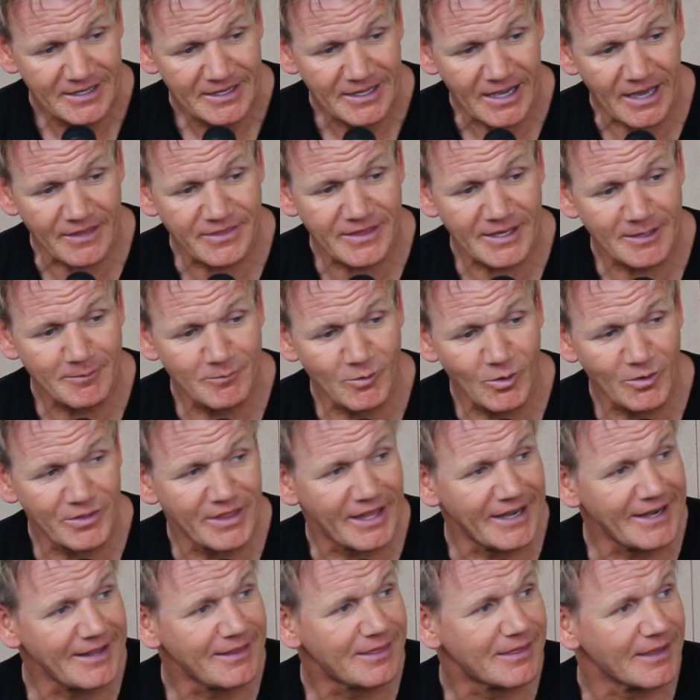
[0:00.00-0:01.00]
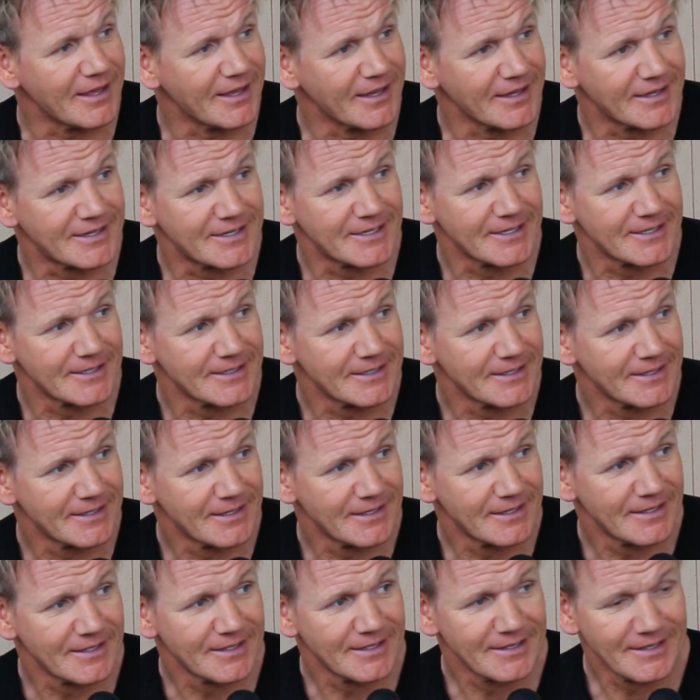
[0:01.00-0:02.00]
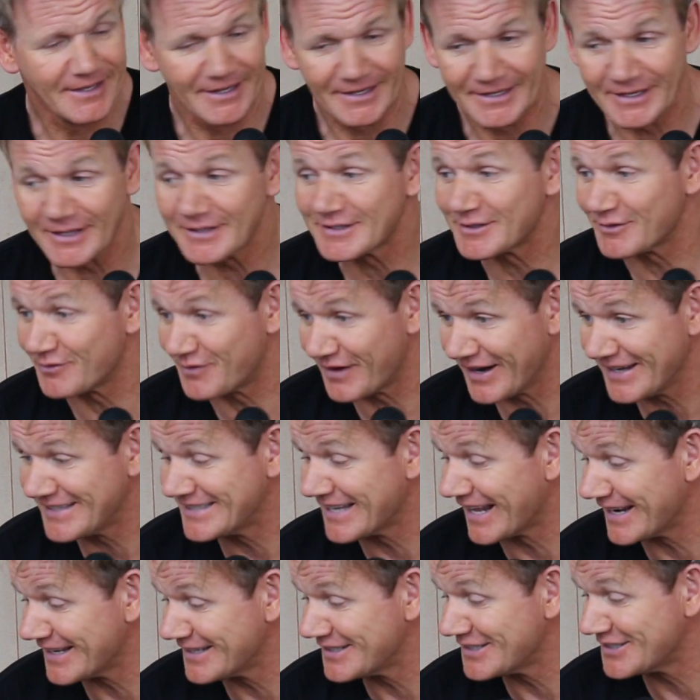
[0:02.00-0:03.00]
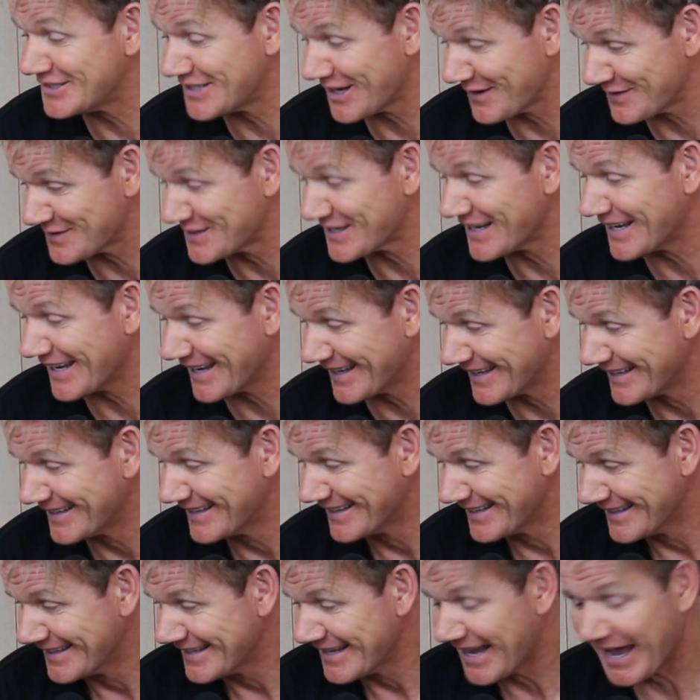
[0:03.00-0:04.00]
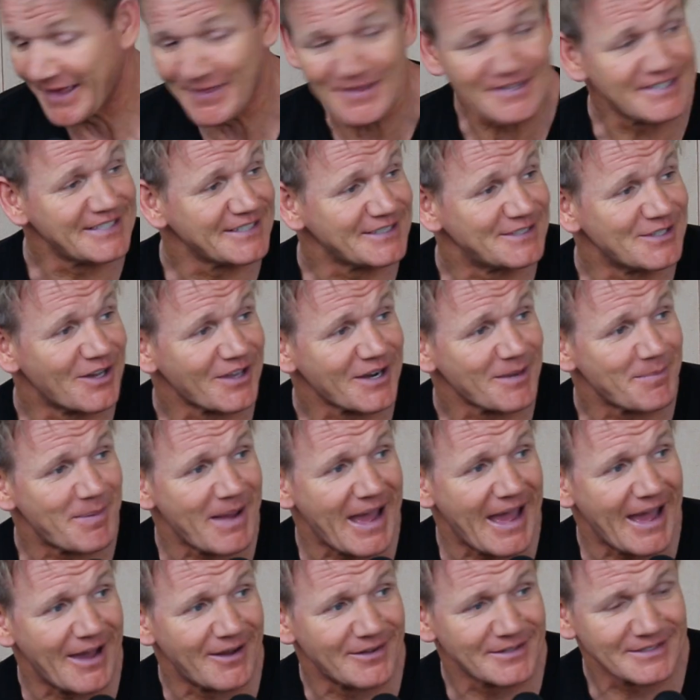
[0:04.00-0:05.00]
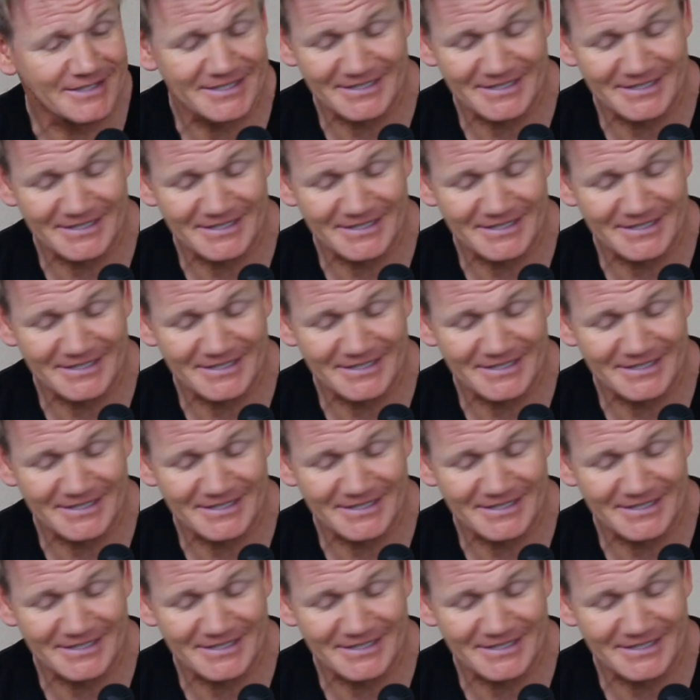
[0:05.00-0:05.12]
I think more than anything, there's some very talented chefs here. And this is not about